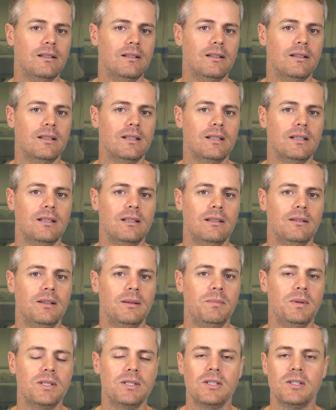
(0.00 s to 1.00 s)

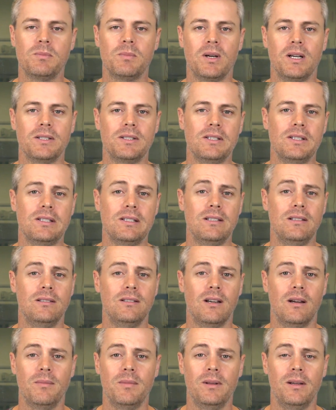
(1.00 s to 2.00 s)
The business process
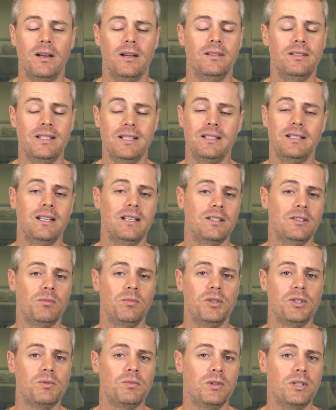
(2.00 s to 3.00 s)
dictates
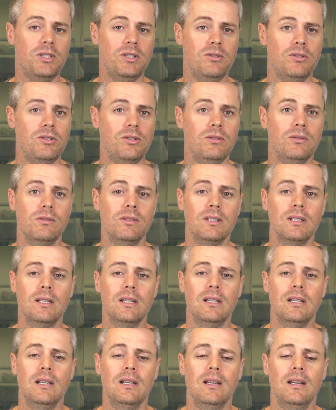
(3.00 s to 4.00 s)
which one you choose.
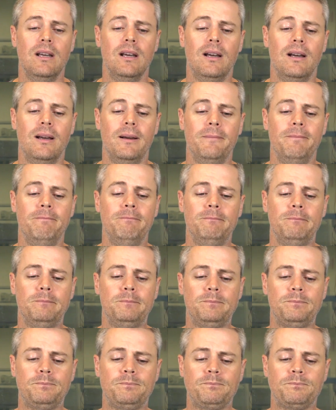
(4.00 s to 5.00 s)

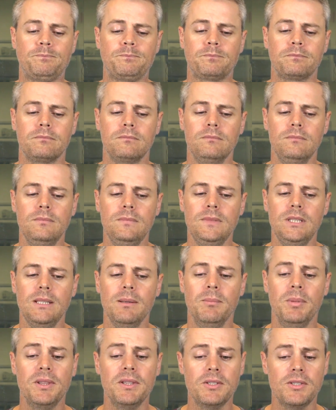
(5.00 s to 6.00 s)

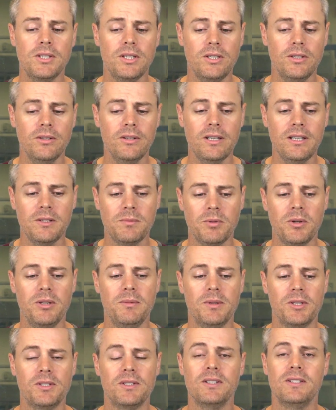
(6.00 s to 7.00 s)
But the security is pretty
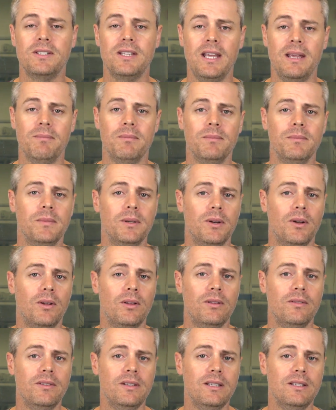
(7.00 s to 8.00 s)
much the same in
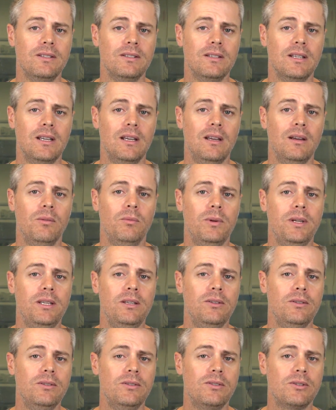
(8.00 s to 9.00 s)
all of these. We
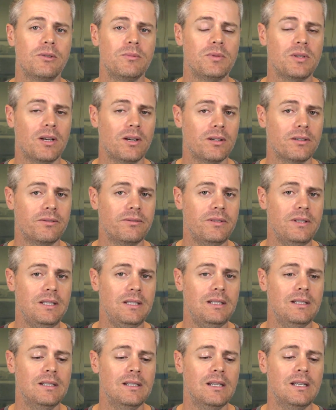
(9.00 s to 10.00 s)
use
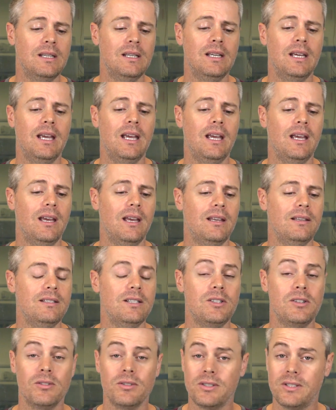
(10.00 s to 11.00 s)
cryptography and
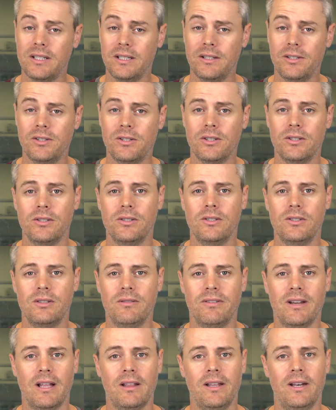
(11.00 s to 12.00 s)
digital signatures to
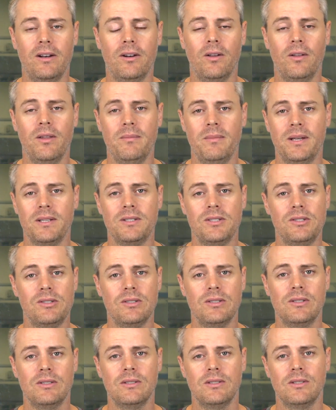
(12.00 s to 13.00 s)
validate all the
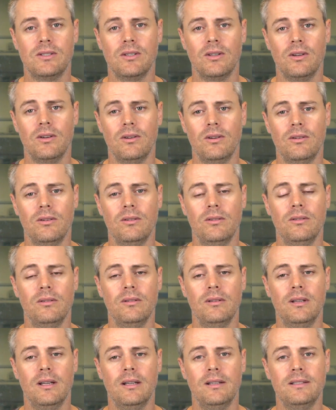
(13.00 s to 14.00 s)
messages.
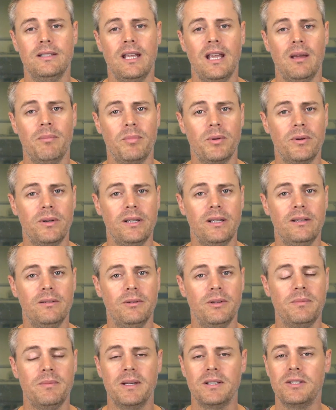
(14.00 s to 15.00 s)
So tampering
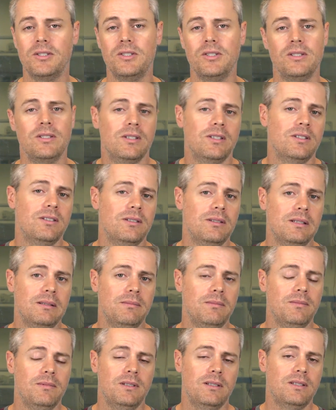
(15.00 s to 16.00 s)
with messages is
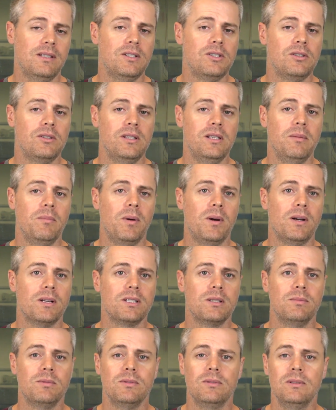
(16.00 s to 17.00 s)
essentially
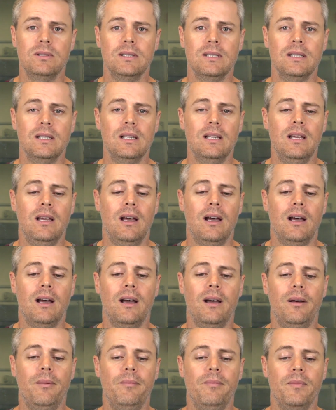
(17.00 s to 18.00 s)
impossible.
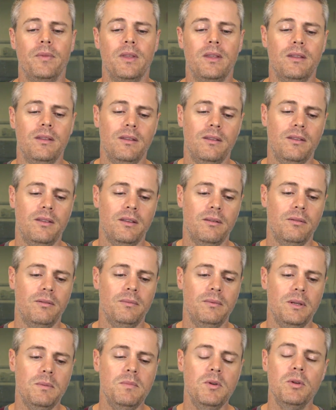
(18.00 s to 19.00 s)
The
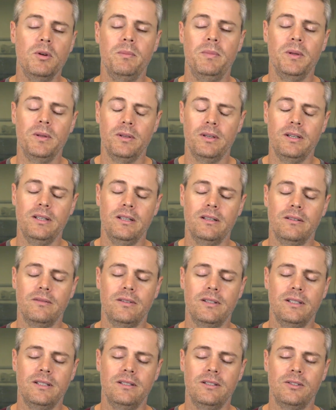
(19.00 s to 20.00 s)
immutability of
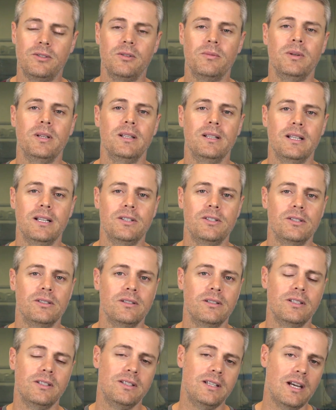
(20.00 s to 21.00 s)
the distributed ledger
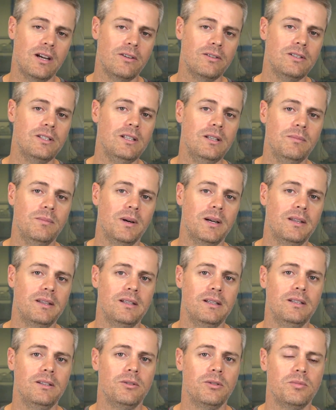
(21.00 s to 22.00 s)
is guaranteed by
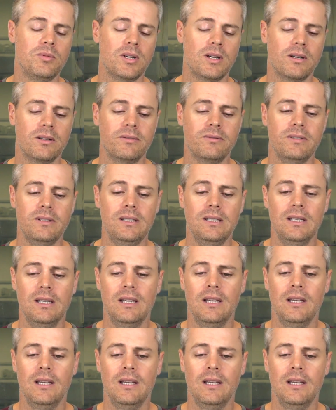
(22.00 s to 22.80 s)
the cryptography.